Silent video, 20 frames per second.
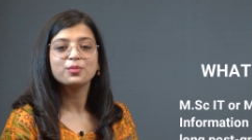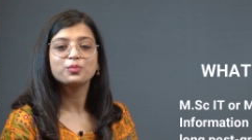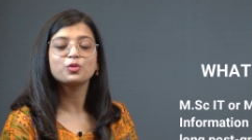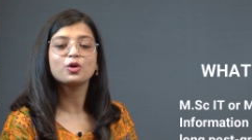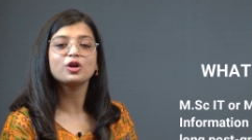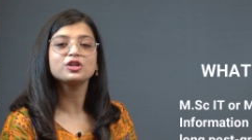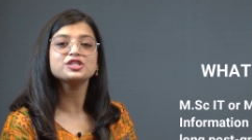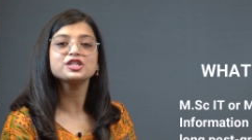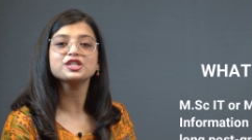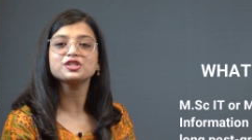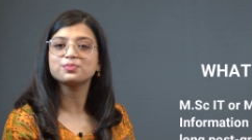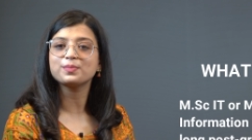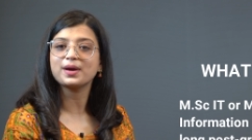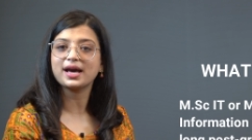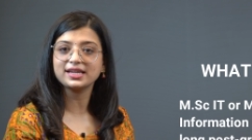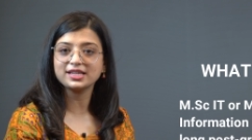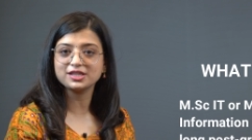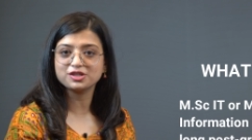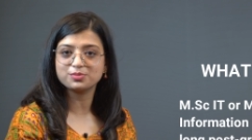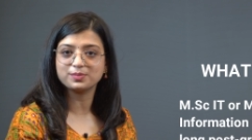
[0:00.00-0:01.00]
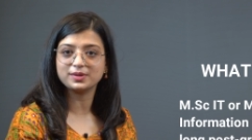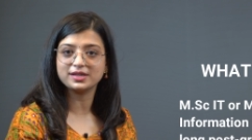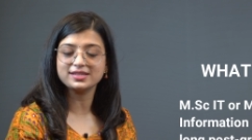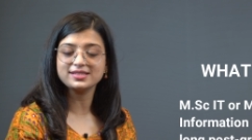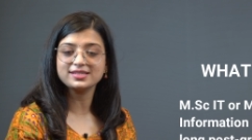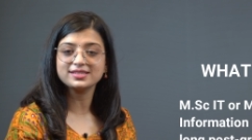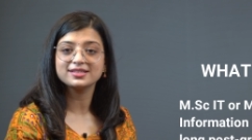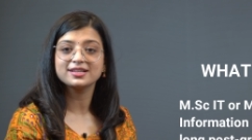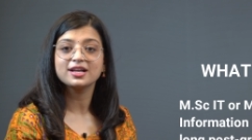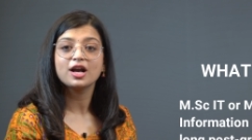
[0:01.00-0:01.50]
project
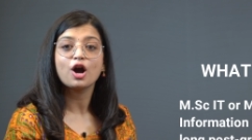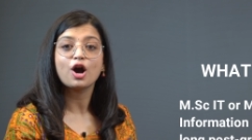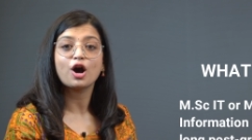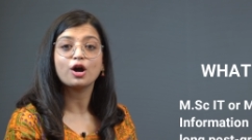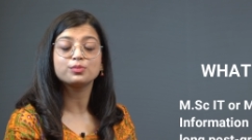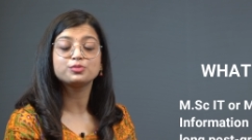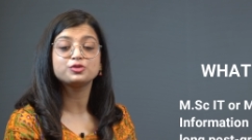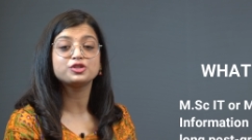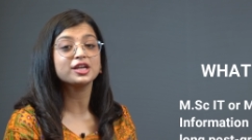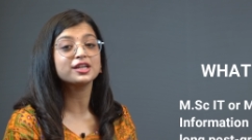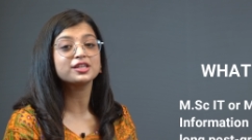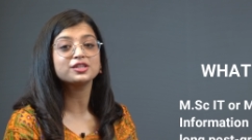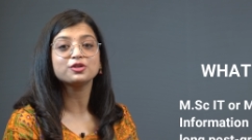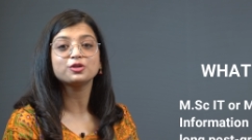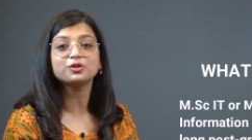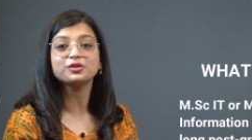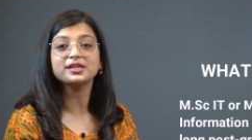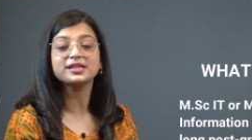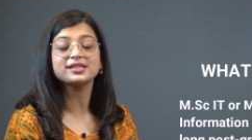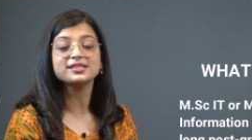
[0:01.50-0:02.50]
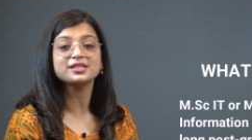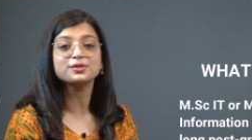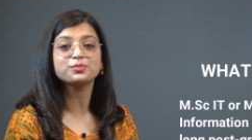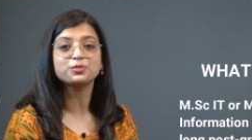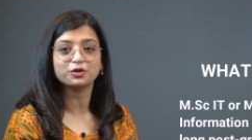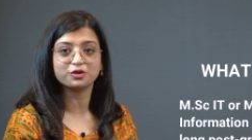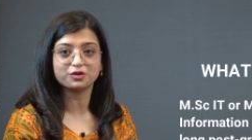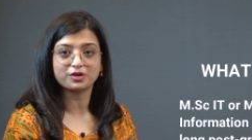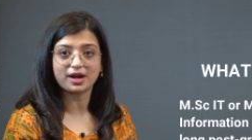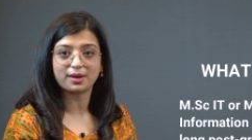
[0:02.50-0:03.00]
management, object-oriented
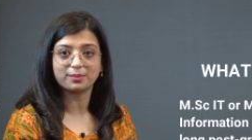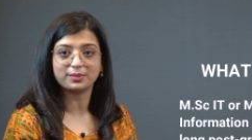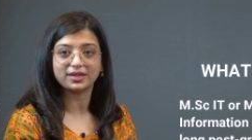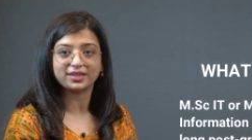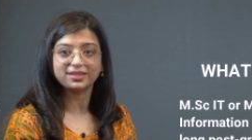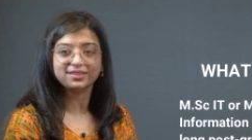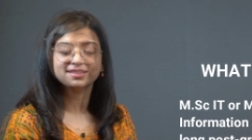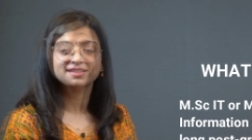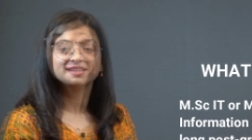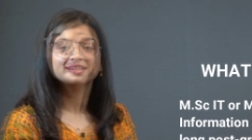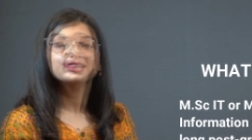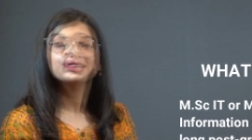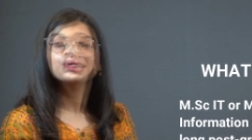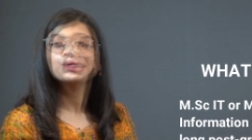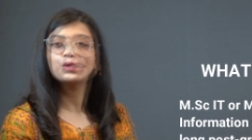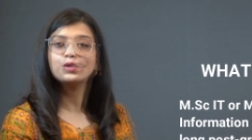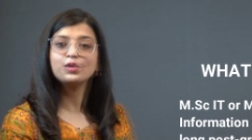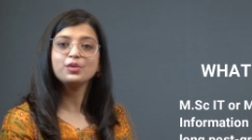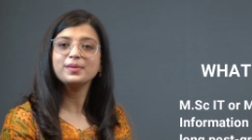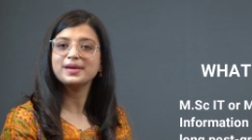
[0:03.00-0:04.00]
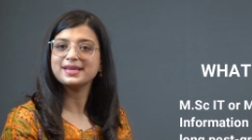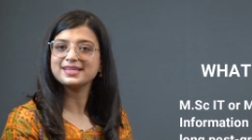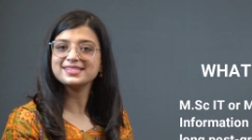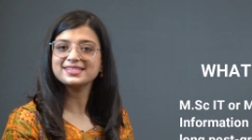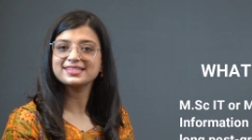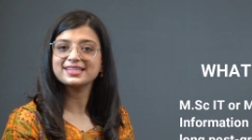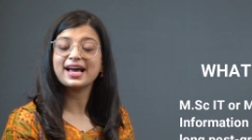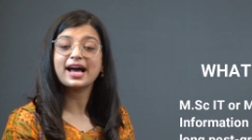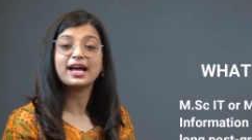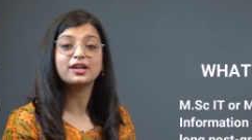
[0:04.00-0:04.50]
programming,
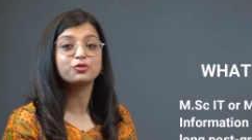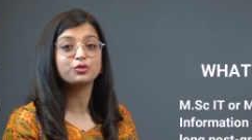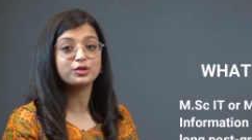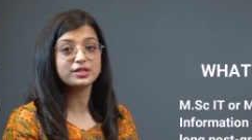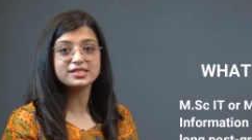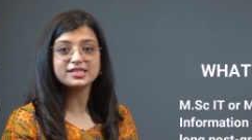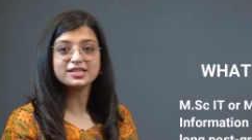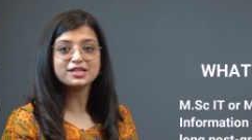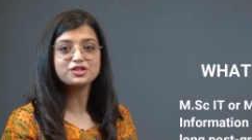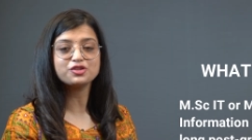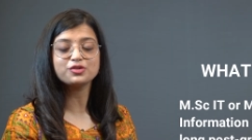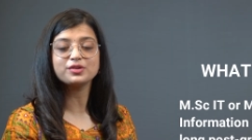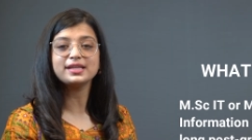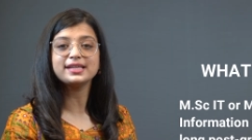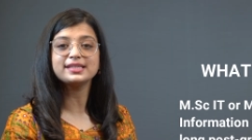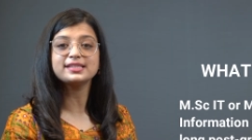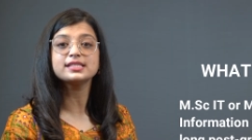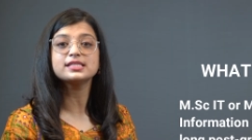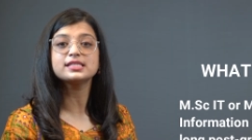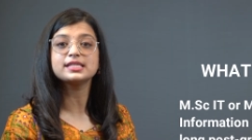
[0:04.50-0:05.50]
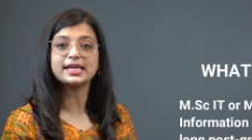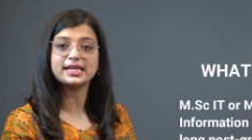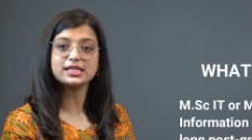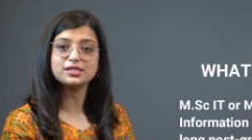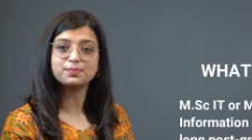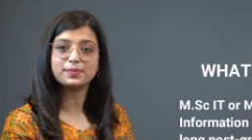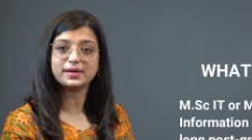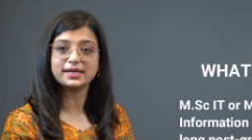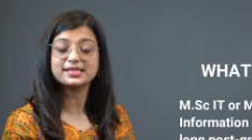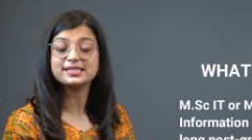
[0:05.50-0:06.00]
OS and research-related
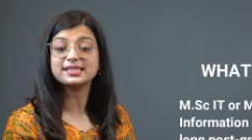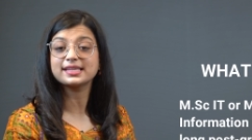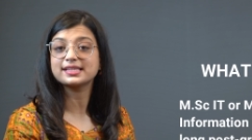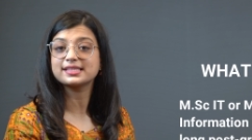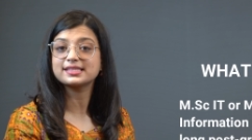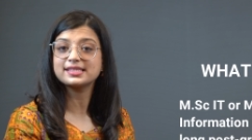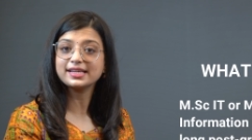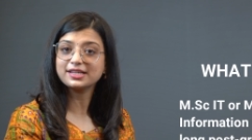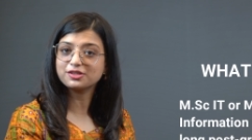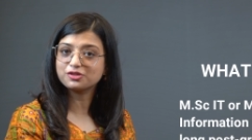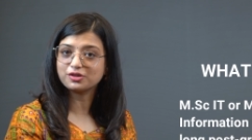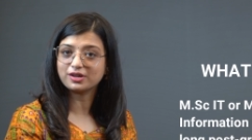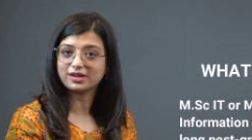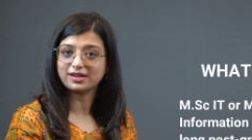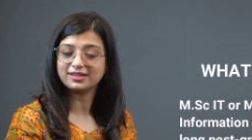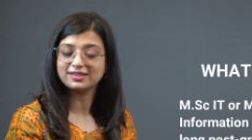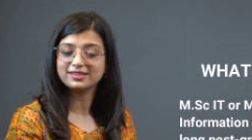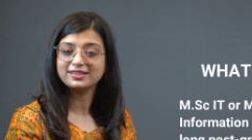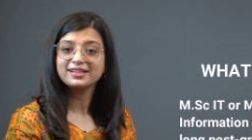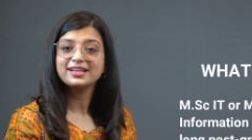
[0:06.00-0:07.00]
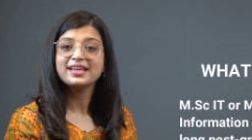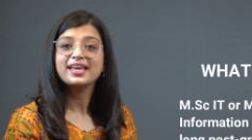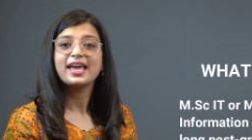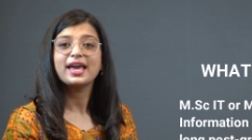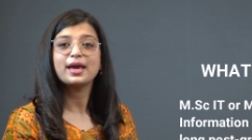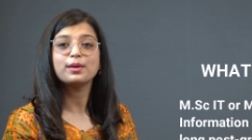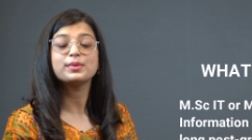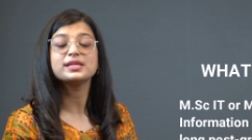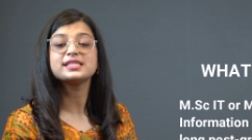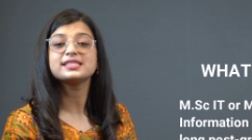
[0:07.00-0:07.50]
aspects, etc.
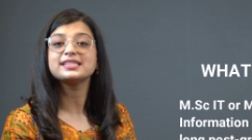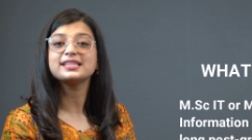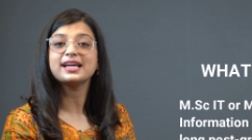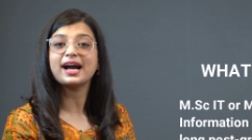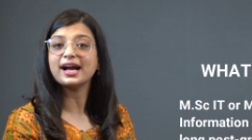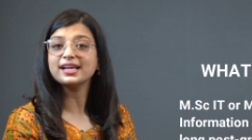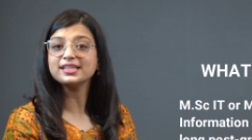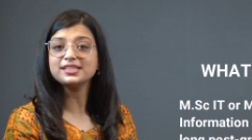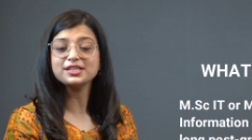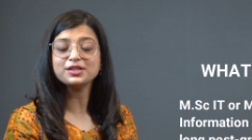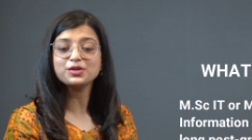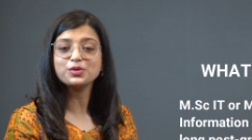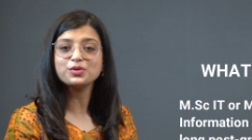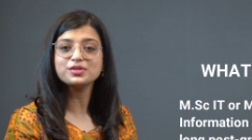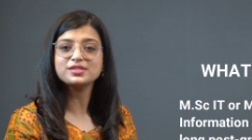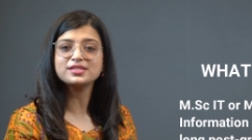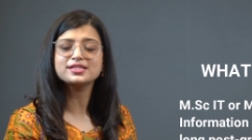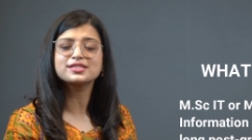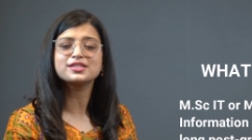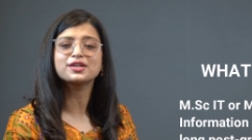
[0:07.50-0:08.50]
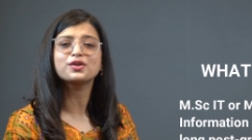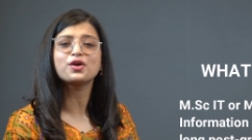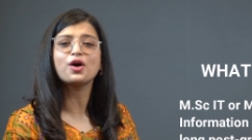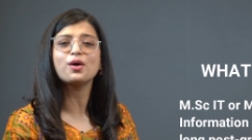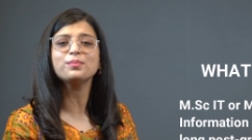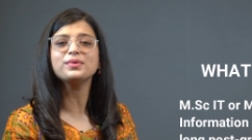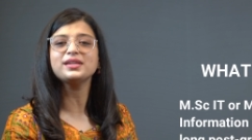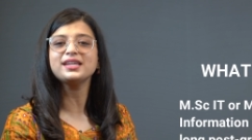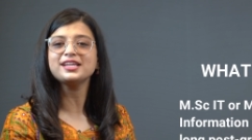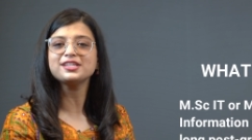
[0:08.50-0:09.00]
MSc IT course is a
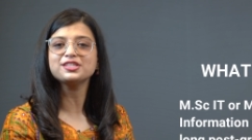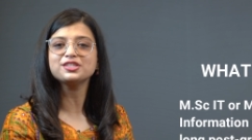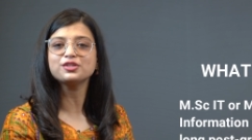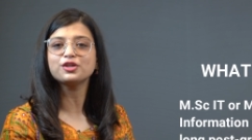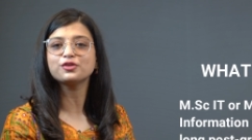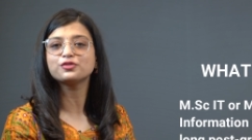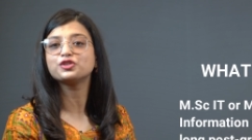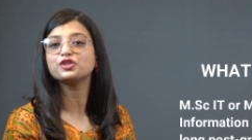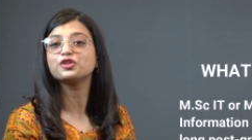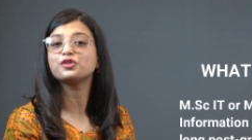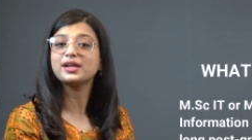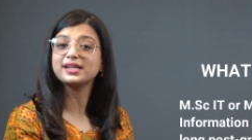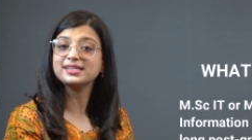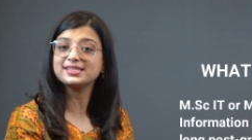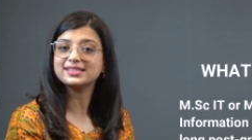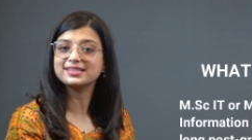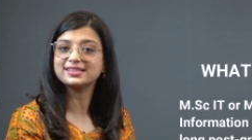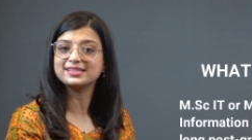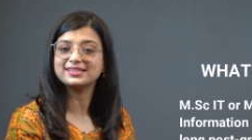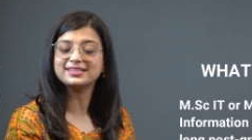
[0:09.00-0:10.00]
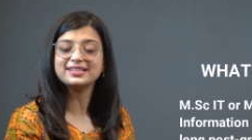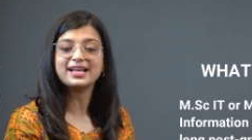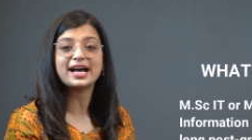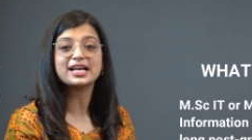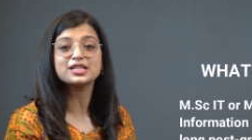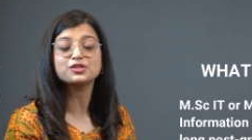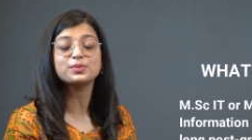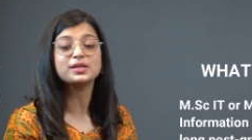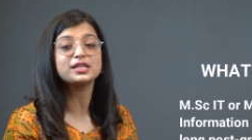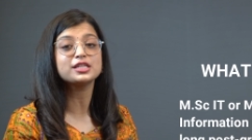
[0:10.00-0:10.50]
combination of theoretical
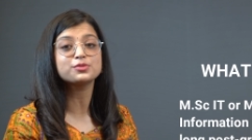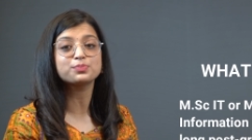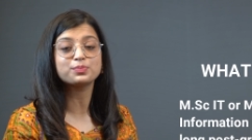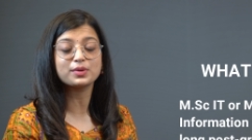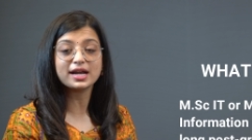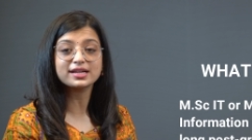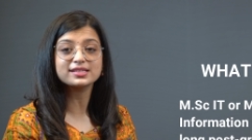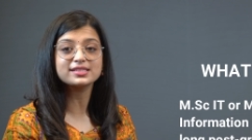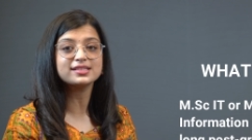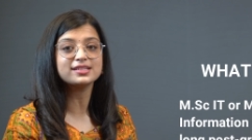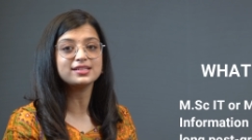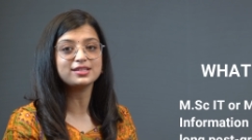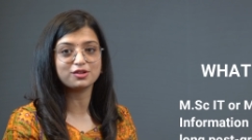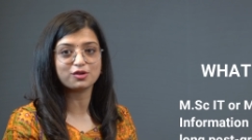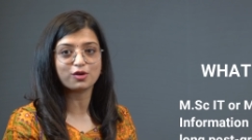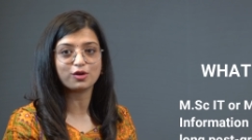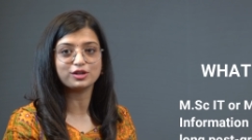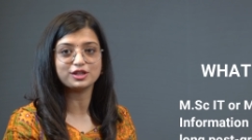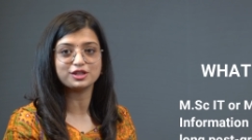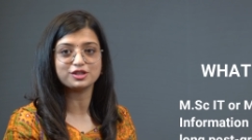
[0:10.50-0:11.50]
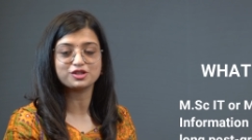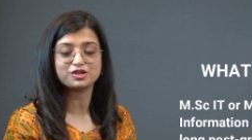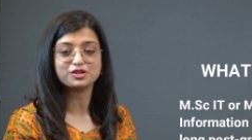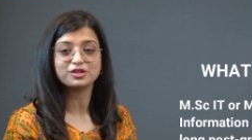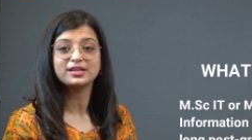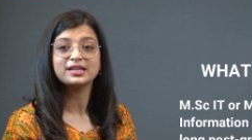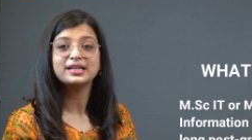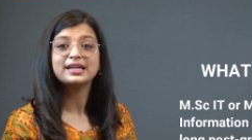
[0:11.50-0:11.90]
as well as practical knowledge